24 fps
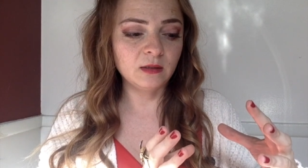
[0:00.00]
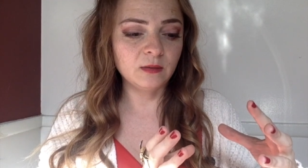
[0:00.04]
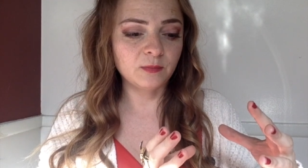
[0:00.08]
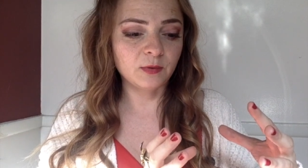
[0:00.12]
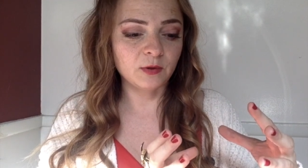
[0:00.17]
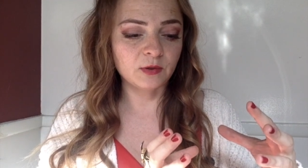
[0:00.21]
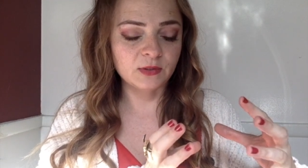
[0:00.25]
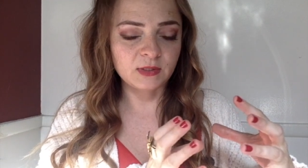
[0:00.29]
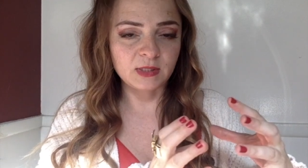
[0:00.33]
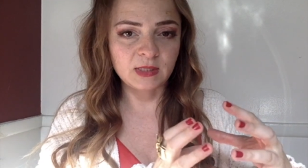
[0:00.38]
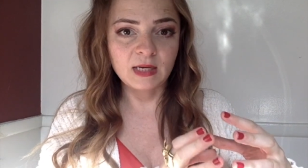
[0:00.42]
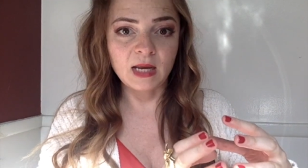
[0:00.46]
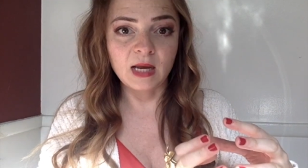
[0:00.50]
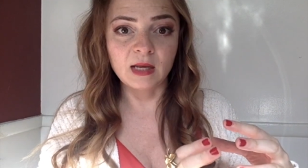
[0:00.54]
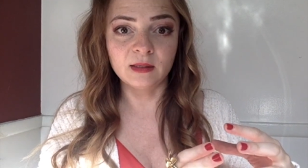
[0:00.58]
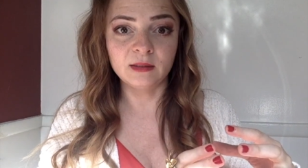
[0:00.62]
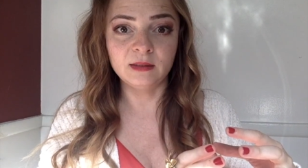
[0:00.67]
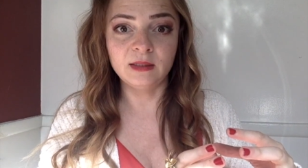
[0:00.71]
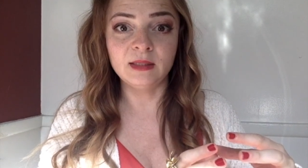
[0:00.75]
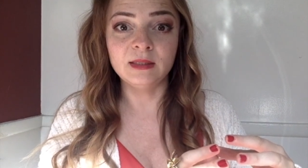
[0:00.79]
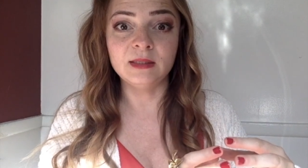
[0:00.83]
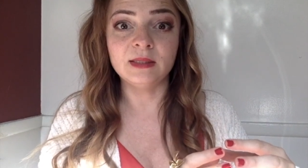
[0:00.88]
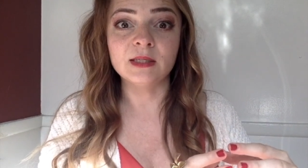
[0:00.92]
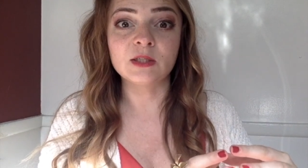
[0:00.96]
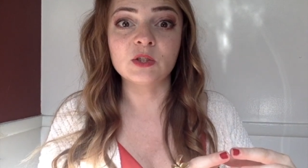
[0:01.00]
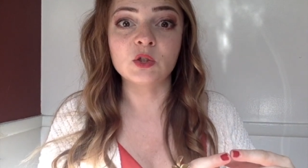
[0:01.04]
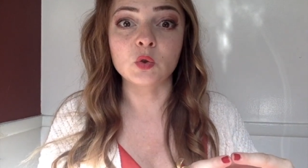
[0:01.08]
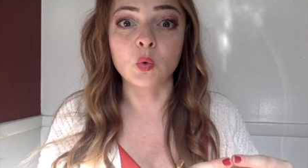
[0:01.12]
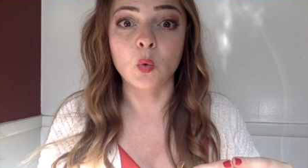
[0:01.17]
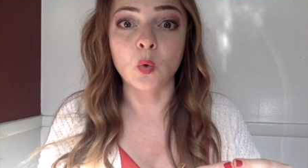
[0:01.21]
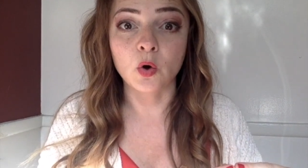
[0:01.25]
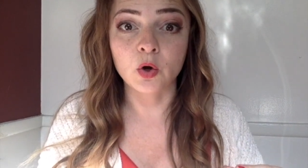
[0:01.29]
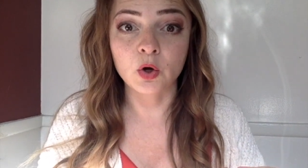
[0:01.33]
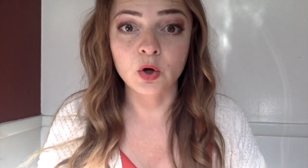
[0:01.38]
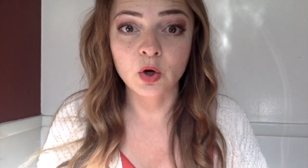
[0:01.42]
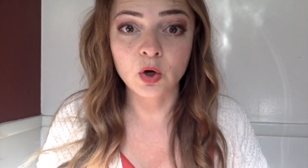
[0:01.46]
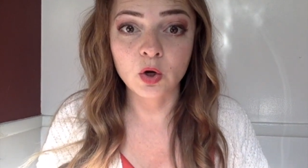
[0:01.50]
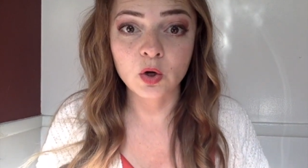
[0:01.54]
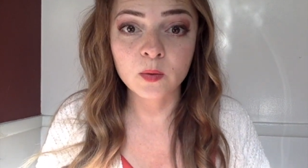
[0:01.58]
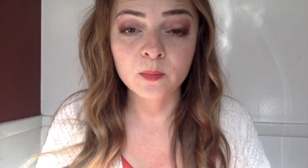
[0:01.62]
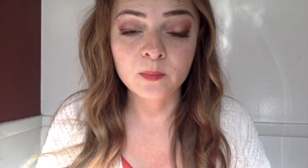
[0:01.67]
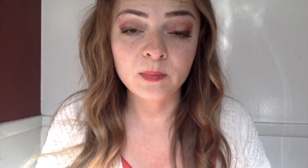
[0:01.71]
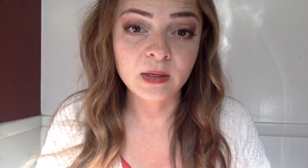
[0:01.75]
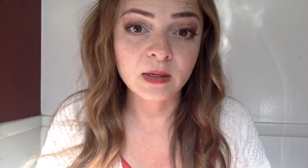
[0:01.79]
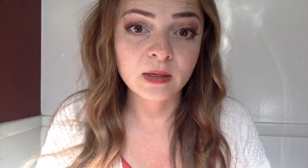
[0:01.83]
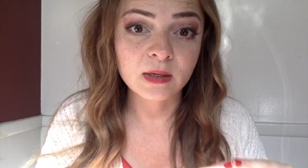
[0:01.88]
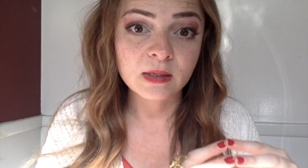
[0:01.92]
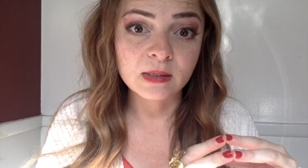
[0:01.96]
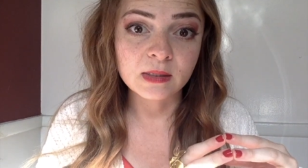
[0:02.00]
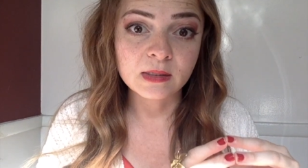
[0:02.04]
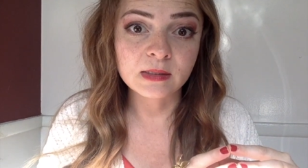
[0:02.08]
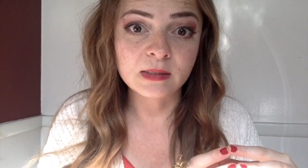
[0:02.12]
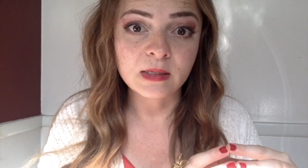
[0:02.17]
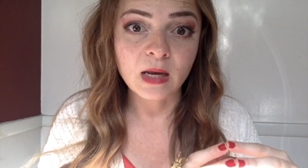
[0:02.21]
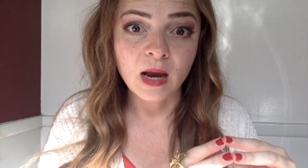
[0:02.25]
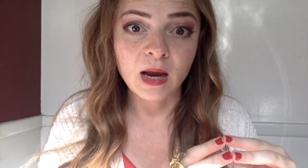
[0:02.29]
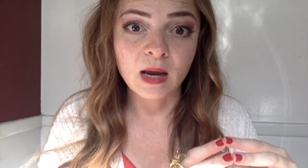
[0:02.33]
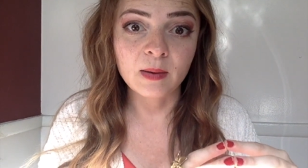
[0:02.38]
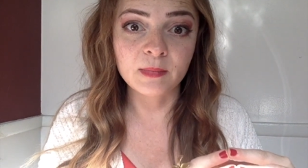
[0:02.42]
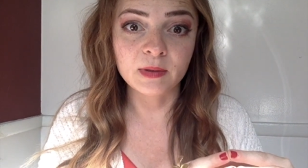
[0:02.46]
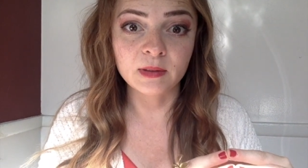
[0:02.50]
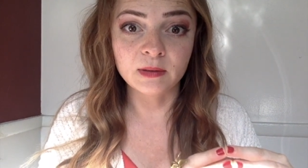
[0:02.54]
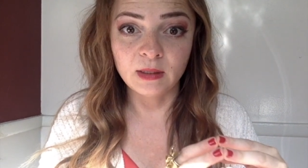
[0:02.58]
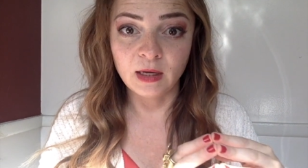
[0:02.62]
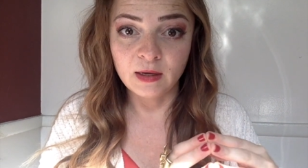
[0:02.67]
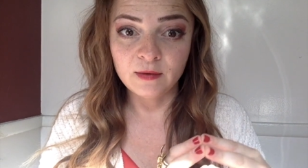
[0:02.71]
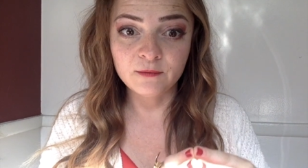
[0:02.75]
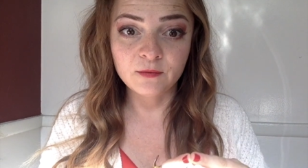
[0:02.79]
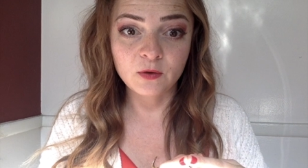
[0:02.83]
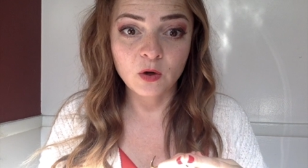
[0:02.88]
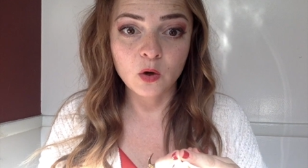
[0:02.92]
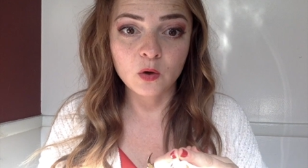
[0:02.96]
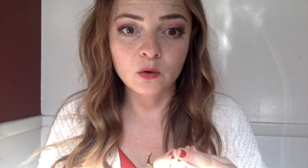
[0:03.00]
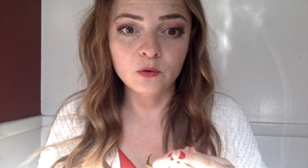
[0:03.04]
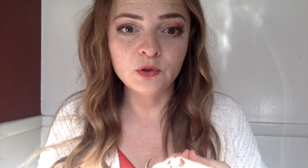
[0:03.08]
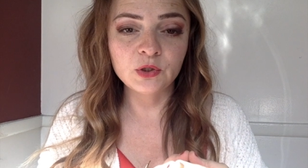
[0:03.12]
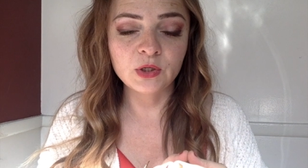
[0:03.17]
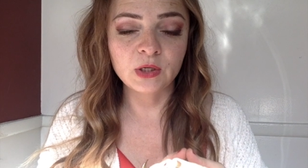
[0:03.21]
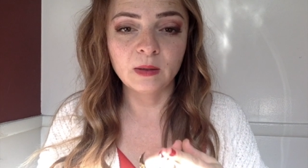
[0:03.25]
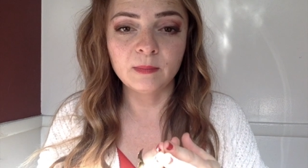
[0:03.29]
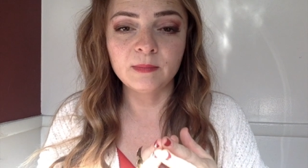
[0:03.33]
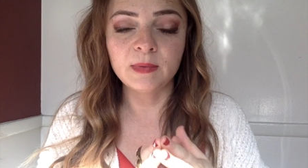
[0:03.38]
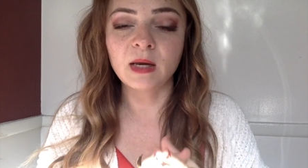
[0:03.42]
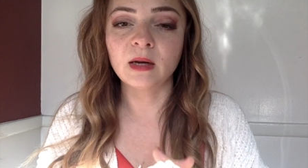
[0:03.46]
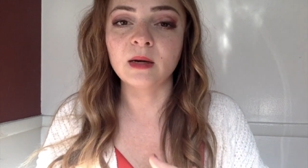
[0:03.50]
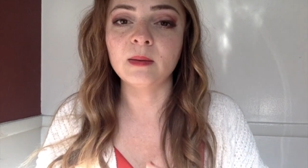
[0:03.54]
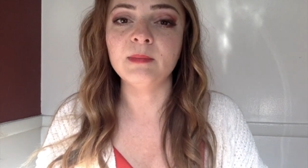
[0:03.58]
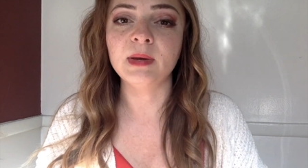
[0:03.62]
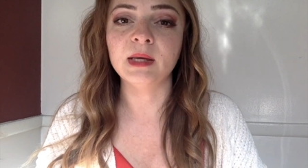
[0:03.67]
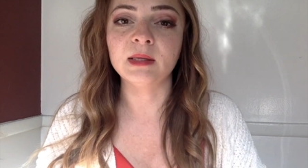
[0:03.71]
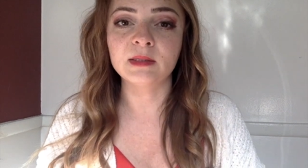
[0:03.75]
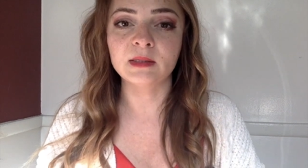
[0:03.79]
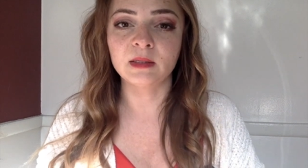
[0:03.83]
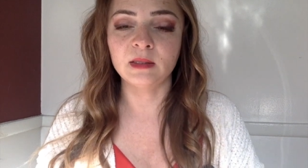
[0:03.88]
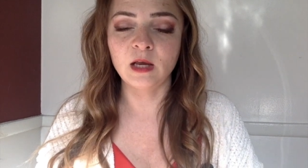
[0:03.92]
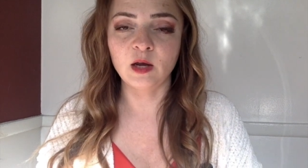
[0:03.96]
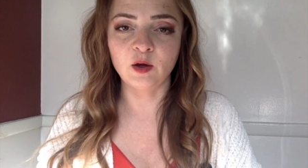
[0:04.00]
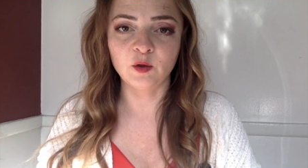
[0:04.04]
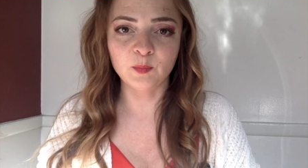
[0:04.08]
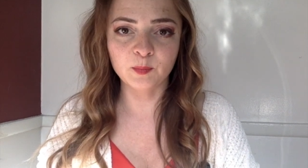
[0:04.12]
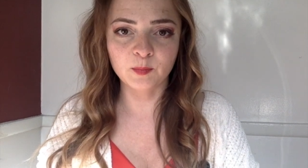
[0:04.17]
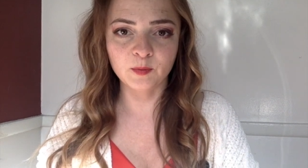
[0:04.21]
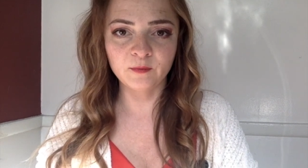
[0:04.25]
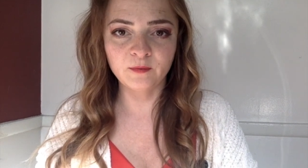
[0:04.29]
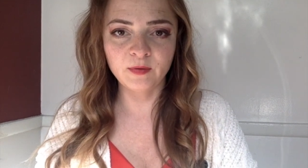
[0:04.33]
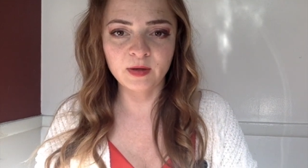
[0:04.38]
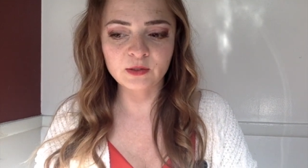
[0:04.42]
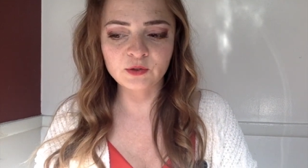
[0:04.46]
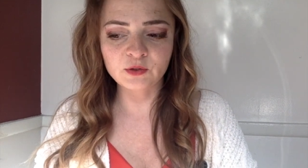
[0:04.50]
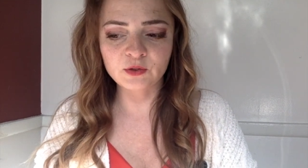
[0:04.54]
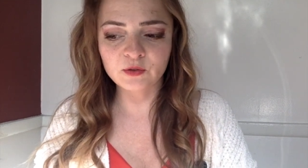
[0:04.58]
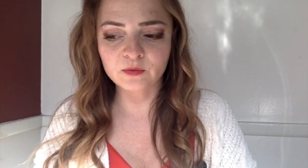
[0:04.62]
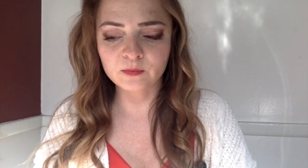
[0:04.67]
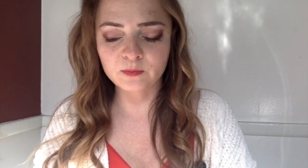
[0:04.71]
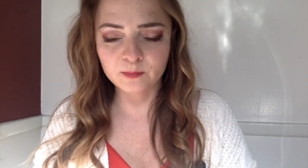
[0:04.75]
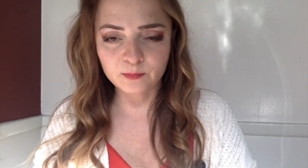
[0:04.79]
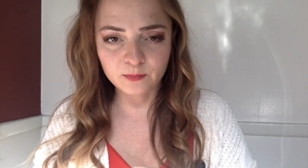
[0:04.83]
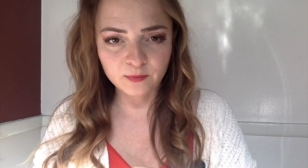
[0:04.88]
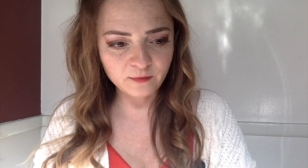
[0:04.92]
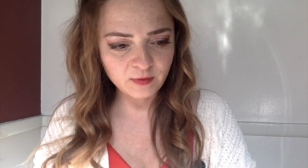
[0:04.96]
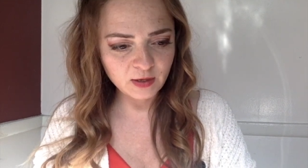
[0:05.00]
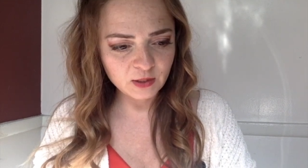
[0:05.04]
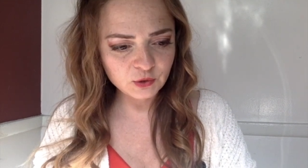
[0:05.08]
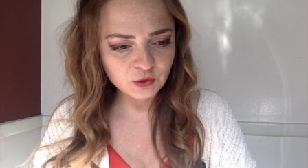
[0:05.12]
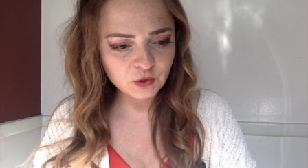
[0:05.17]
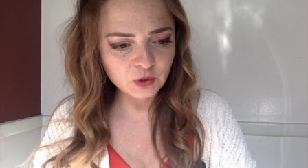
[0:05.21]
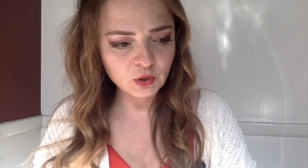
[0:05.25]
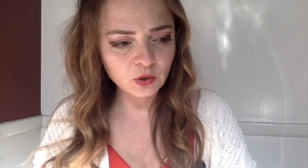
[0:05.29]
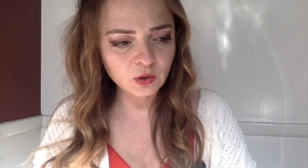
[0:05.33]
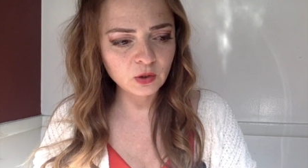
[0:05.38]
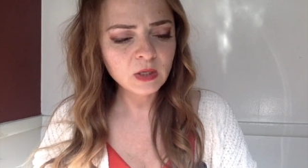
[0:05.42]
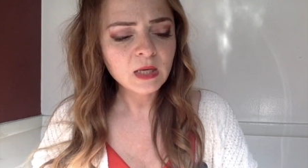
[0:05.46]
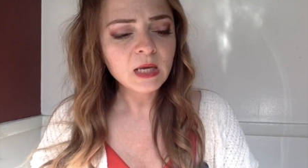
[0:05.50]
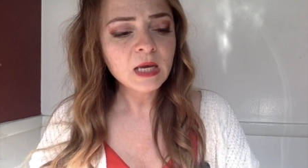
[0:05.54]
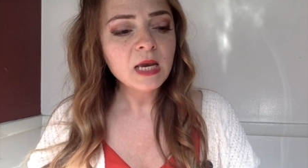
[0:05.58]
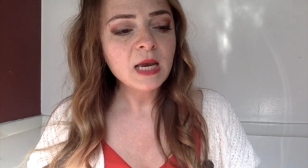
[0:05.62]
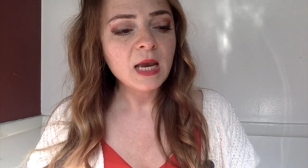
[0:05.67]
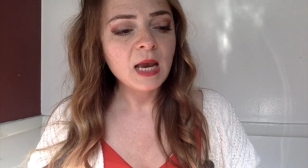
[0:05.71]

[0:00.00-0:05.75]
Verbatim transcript: personality disorder because I'm a life coach and I'm not a mental health profession, professional.